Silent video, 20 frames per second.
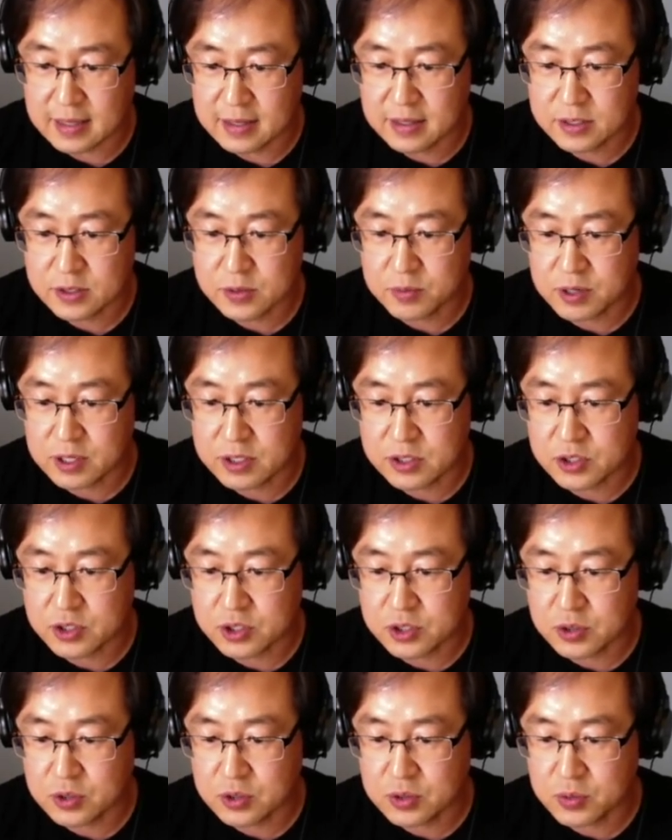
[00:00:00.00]
this was
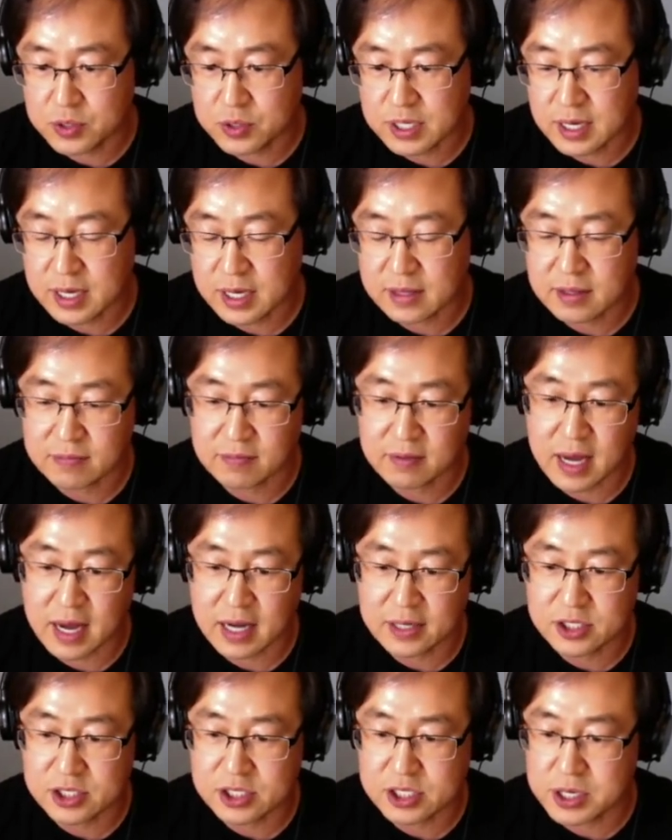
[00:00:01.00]
June 28th of
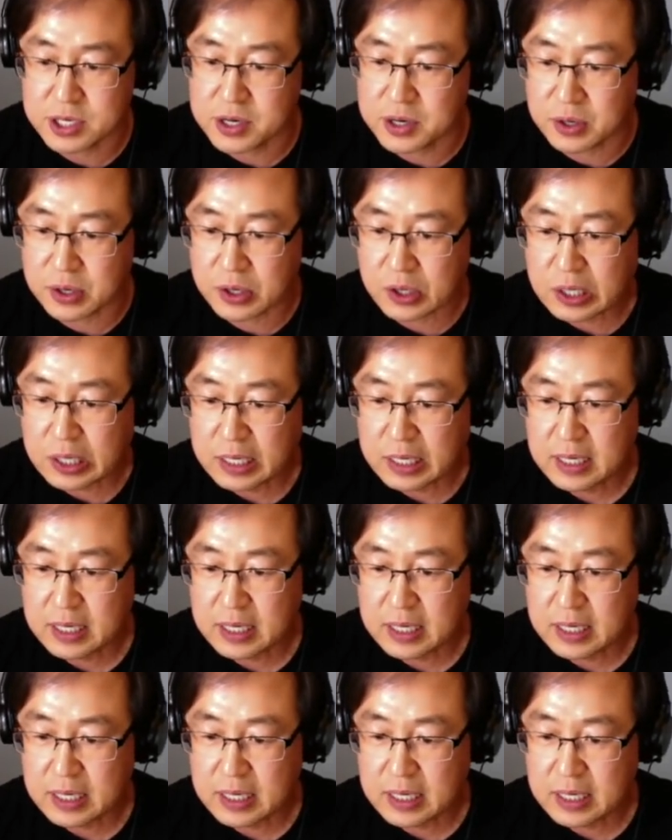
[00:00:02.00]
last year,